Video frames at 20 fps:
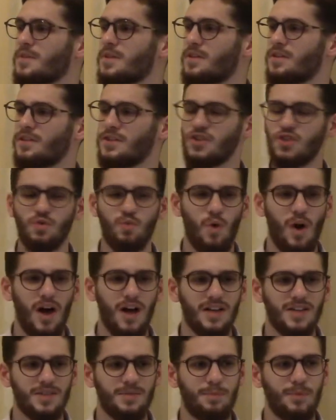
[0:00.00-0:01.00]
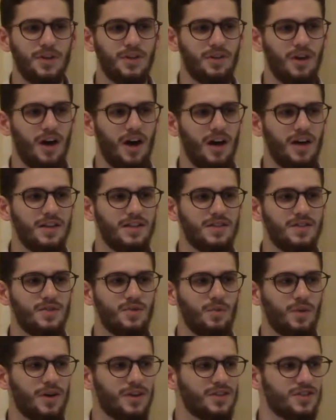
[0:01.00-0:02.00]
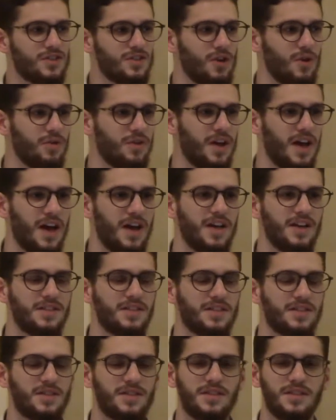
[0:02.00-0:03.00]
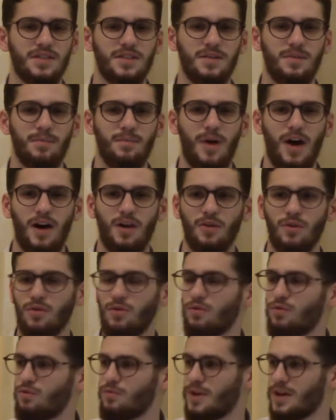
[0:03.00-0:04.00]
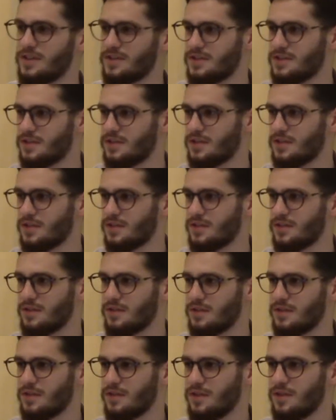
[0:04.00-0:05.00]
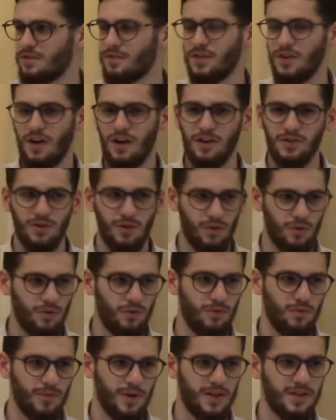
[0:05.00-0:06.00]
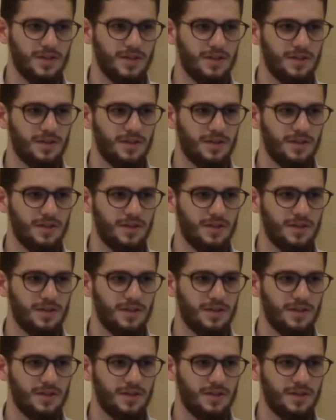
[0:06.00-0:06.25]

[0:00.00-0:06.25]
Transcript: this was beyond what is known as Bahr al-Dhulumat, fi ard al-Dhulumat.